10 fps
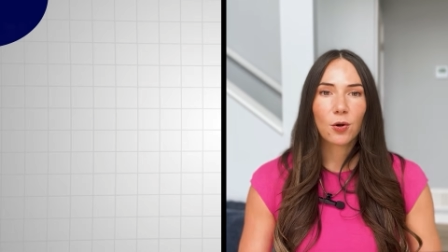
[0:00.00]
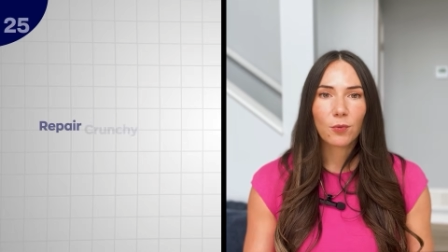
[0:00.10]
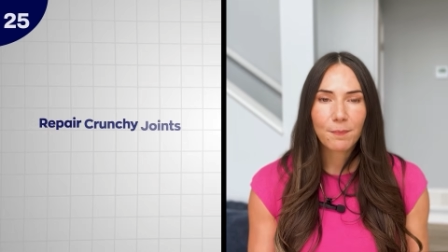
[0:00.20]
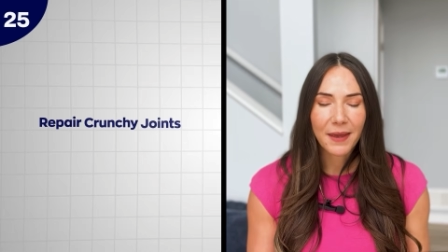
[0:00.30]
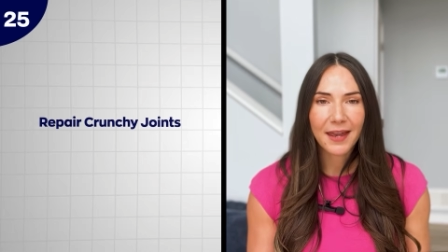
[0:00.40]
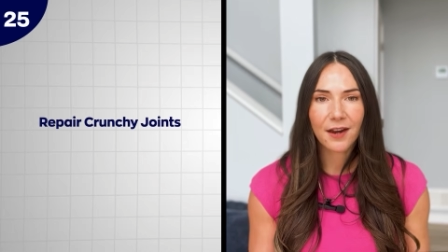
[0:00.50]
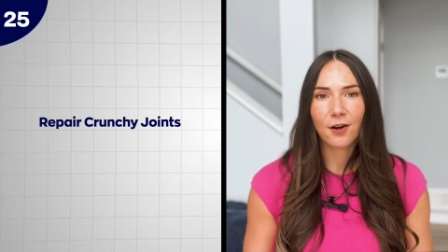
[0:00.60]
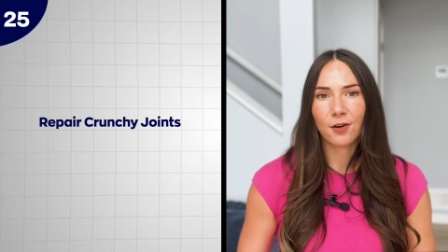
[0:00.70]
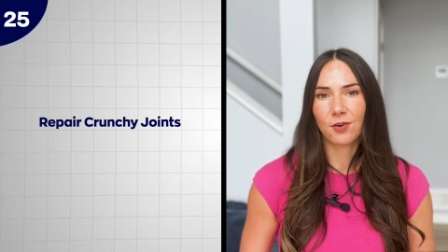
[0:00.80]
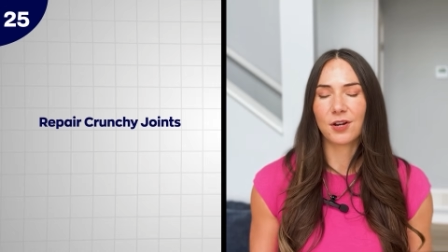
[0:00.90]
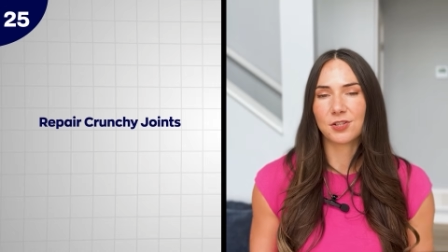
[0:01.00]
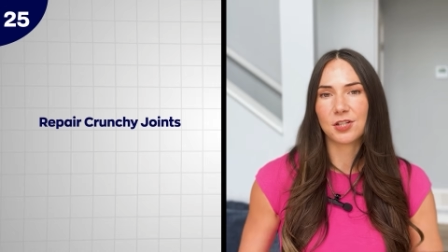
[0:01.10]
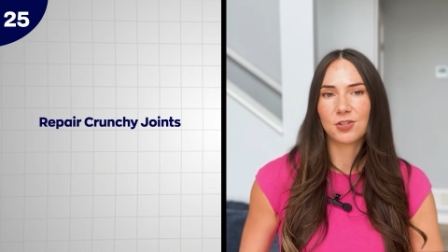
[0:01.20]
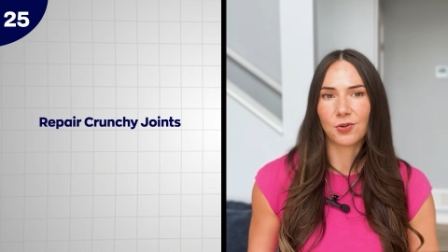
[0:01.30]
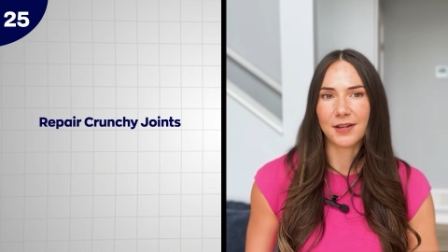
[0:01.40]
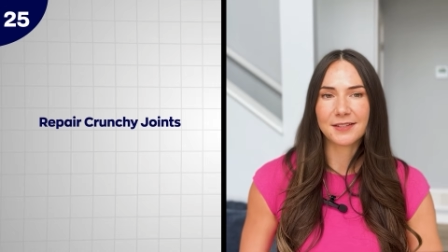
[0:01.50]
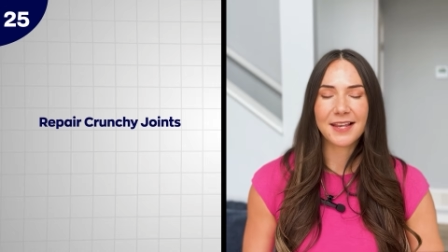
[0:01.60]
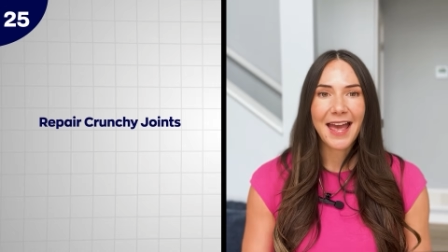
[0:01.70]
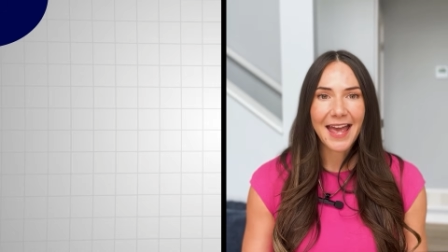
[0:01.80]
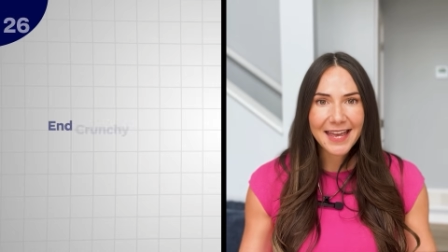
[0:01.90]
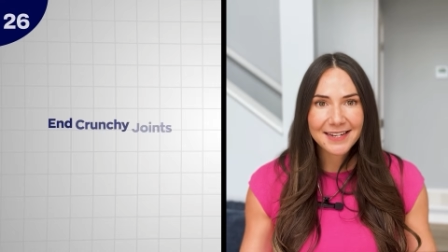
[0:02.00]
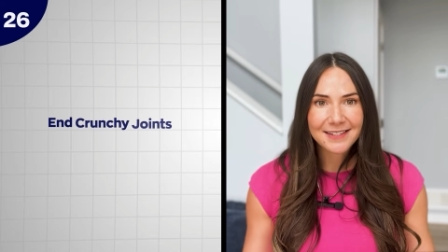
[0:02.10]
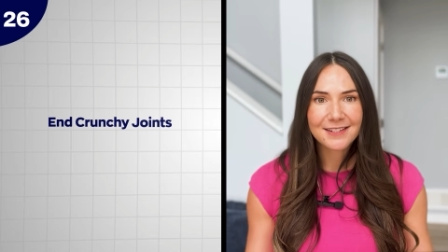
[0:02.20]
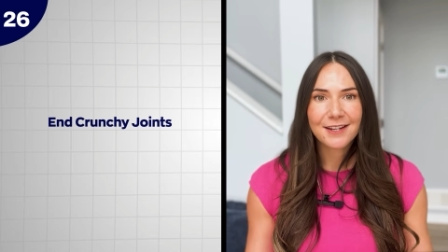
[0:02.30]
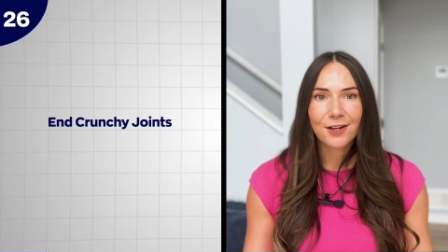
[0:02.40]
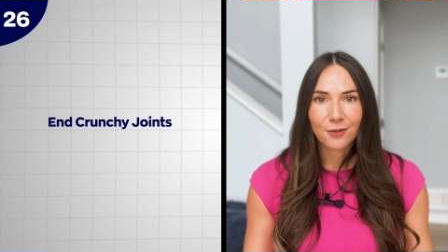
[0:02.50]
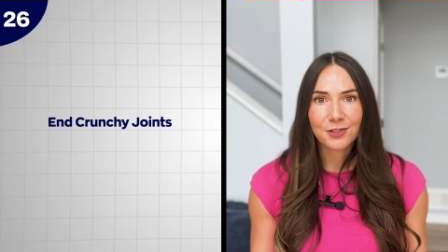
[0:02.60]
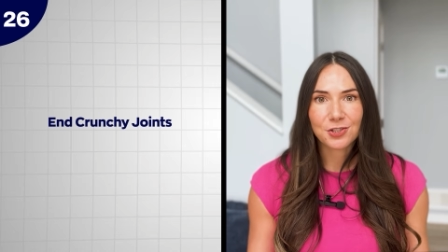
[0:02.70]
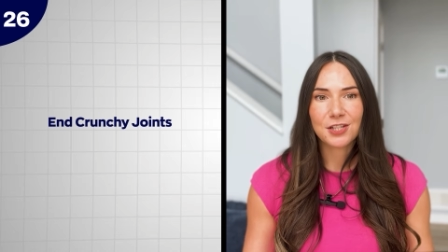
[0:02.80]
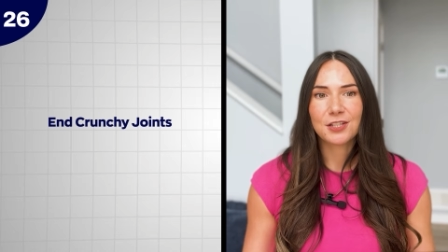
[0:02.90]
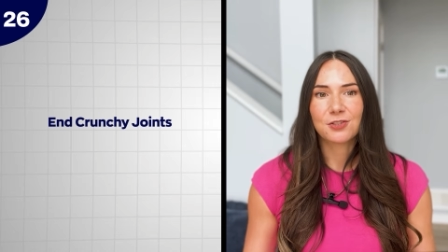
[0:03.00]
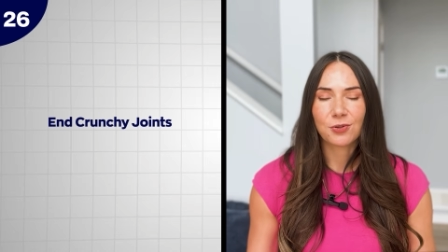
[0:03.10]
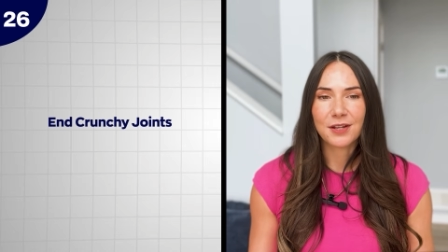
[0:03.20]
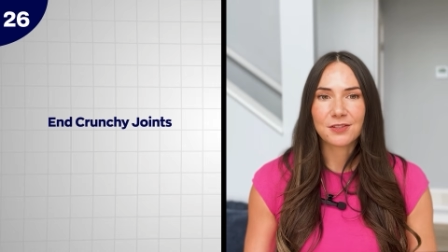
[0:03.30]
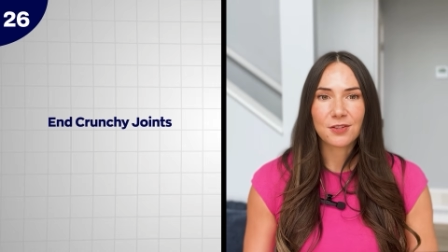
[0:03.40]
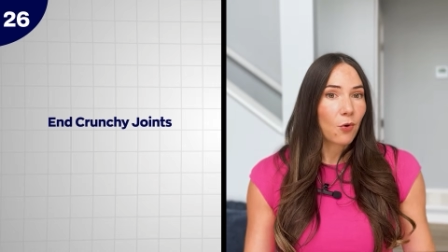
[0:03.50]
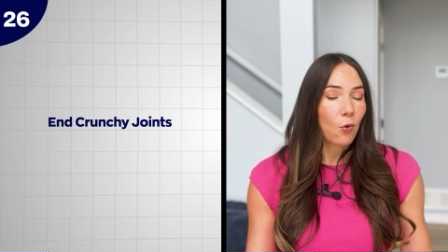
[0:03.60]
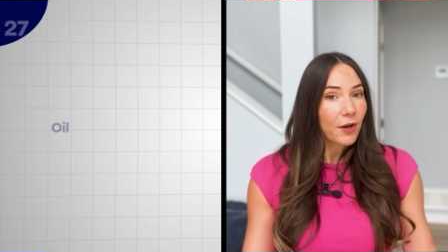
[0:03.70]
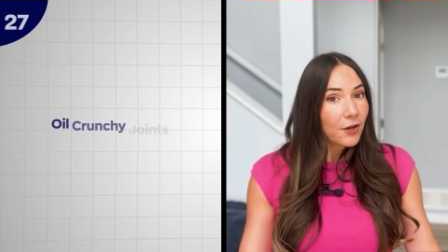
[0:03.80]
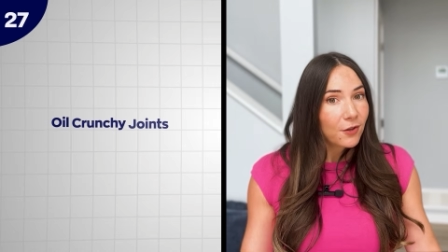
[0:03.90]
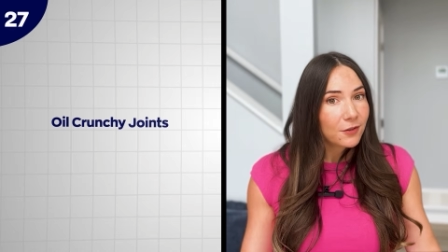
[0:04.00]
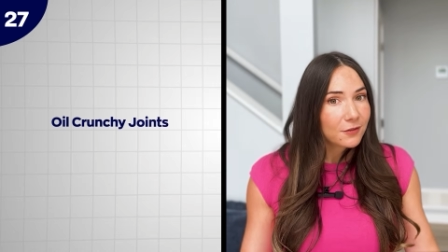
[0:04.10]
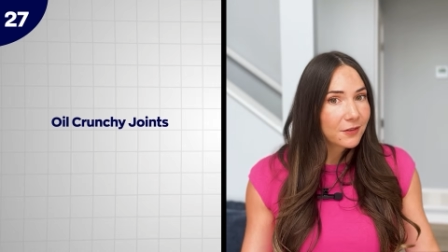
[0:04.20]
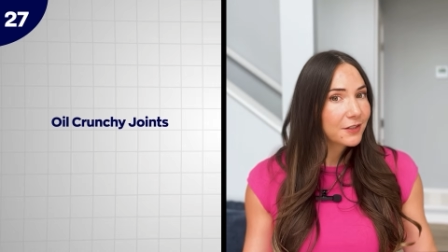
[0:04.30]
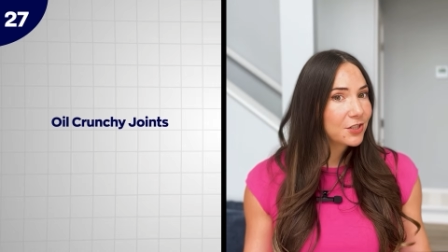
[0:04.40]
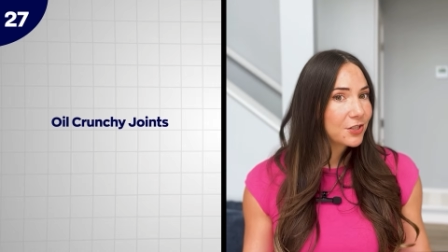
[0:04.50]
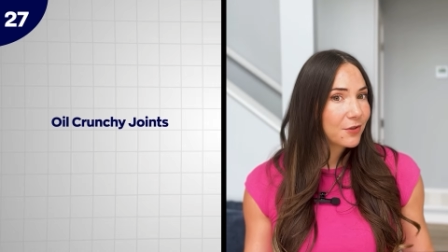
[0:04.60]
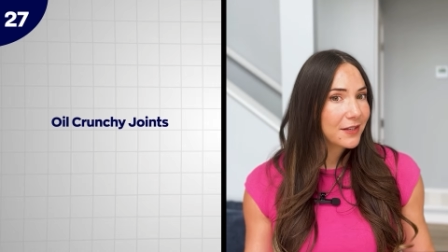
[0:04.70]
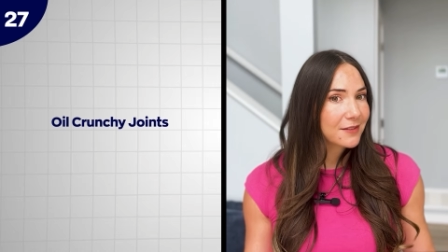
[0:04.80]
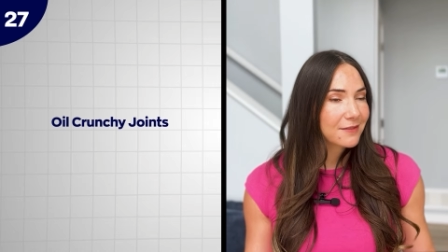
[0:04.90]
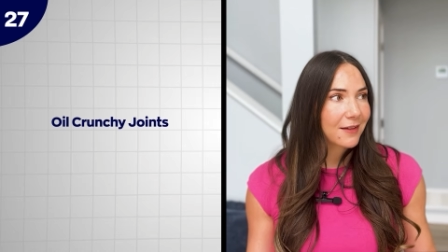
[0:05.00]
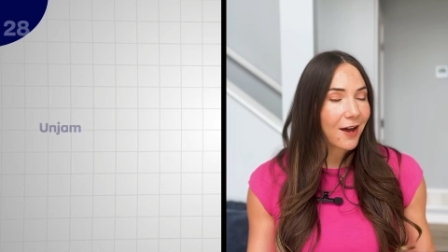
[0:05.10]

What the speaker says: repair crunchy joints, end crunchy joints, oil crunchy joints,